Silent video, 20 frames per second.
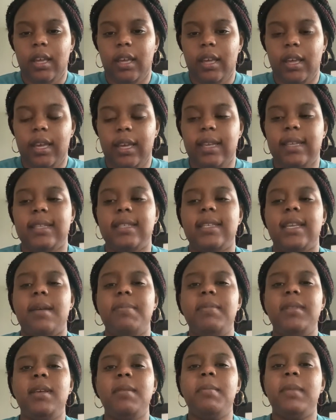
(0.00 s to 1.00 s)

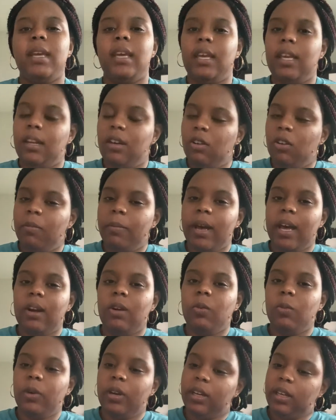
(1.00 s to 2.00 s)
accept them in no
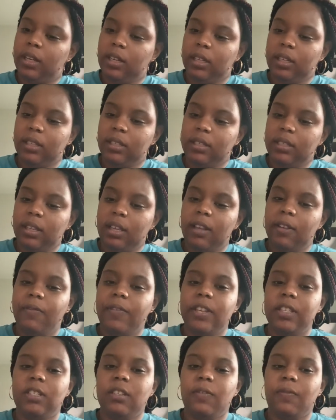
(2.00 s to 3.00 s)
matter what it is.
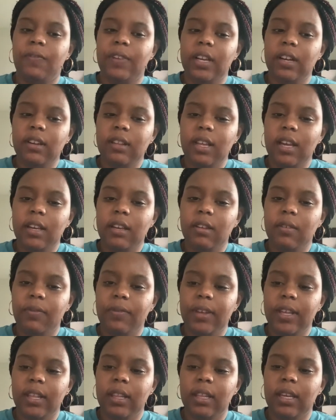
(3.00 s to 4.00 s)
If it's fear that you're
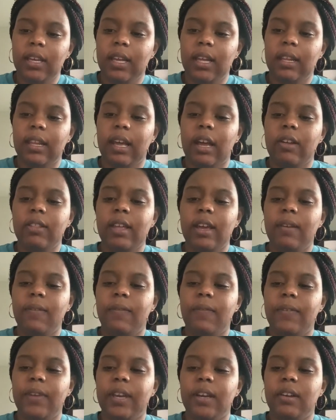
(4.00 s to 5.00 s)
feeling, allow
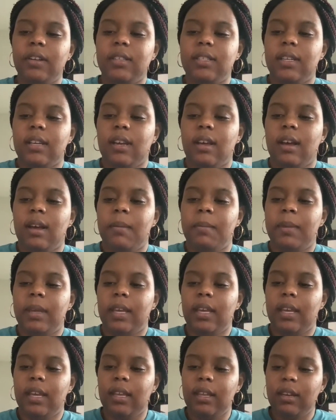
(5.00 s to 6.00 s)
that fear to come
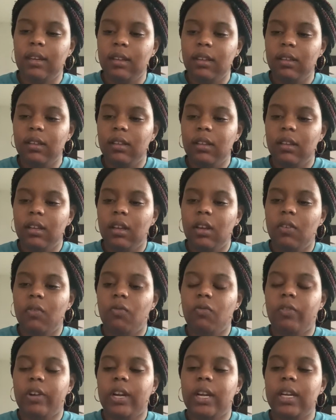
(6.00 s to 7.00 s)
in.
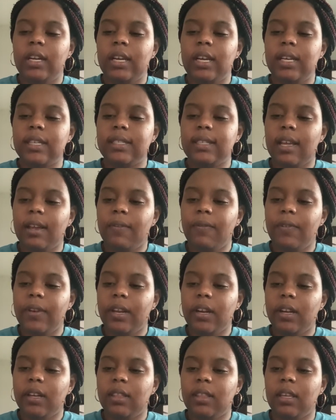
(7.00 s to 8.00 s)
Recognize that
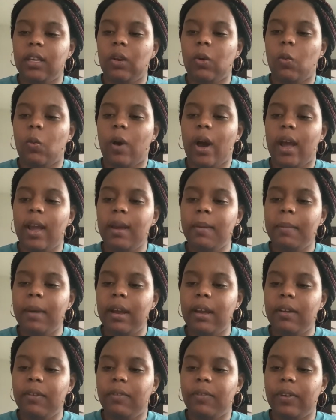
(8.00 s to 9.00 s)
fear. Think, why am
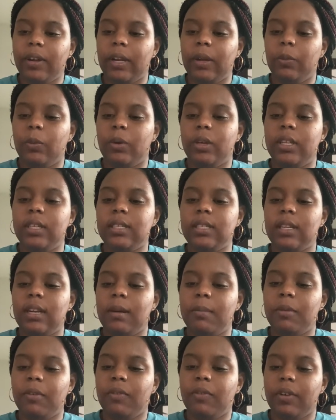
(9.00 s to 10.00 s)
I afraid? What is it
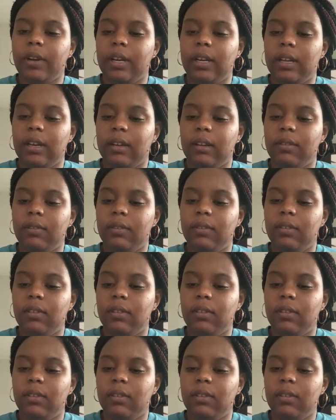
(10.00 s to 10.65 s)
I'm afraid of?